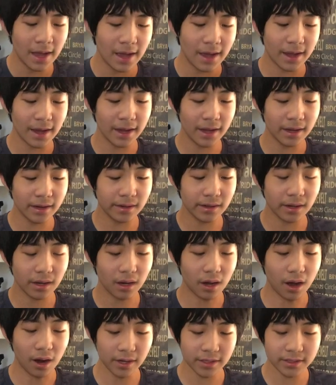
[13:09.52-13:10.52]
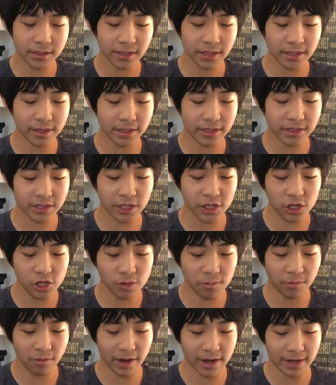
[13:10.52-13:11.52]
And honestly, this
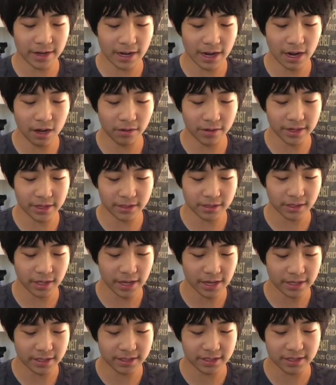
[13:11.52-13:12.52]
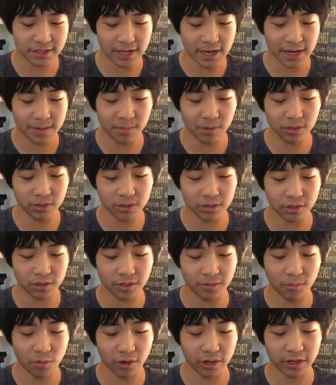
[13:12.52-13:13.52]
cube right now is a stable, sort
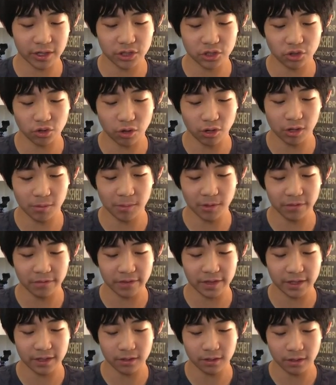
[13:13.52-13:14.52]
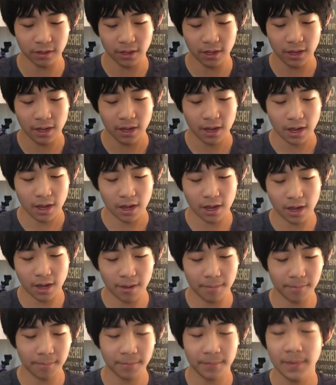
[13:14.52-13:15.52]
of more controllable feel.
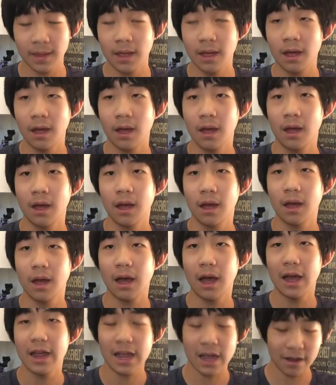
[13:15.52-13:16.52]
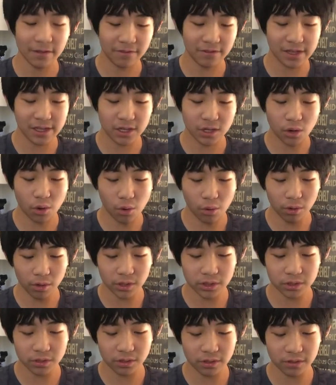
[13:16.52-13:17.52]
Um, I have the
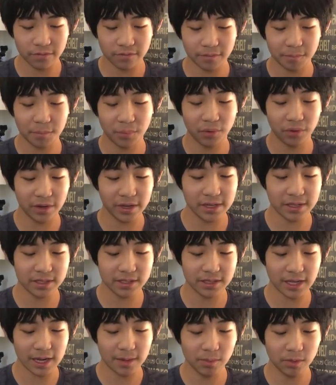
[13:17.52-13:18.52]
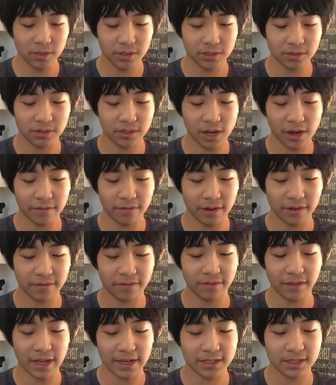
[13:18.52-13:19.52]
core sort of pretty stable, so not very
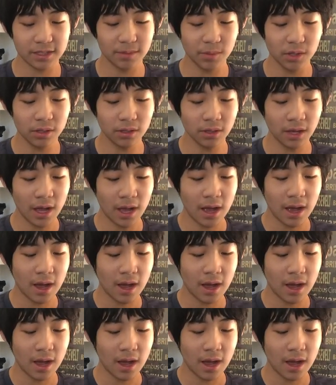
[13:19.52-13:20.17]
flexible,